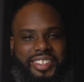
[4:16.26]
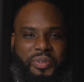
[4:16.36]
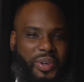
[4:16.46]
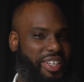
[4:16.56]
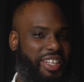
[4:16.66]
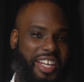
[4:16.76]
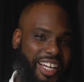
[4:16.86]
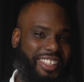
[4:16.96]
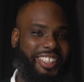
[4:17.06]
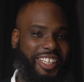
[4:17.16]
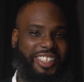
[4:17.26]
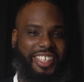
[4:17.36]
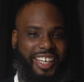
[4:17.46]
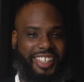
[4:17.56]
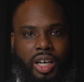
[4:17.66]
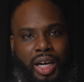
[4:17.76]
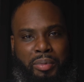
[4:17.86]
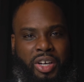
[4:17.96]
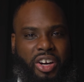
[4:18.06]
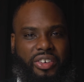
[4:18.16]
we're not done yet. I'm
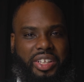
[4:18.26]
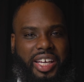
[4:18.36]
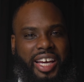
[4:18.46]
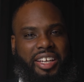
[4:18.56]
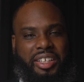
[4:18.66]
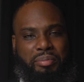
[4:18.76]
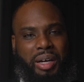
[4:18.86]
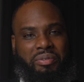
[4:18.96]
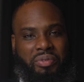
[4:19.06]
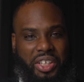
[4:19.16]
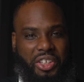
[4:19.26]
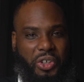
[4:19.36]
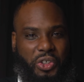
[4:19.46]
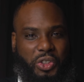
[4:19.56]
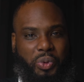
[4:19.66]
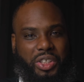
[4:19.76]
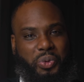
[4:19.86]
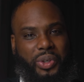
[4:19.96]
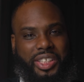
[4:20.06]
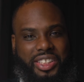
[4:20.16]
currently editing my videos with a
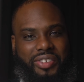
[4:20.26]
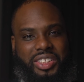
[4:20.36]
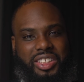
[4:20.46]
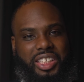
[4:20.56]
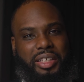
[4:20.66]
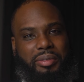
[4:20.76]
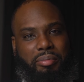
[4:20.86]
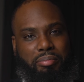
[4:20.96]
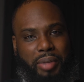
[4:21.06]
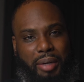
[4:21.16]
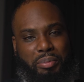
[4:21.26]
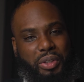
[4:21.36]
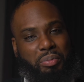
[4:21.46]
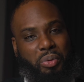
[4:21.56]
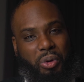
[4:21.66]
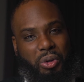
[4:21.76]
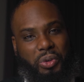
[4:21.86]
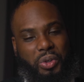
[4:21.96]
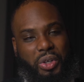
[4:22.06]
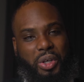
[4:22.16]
2017 MacBook Pro,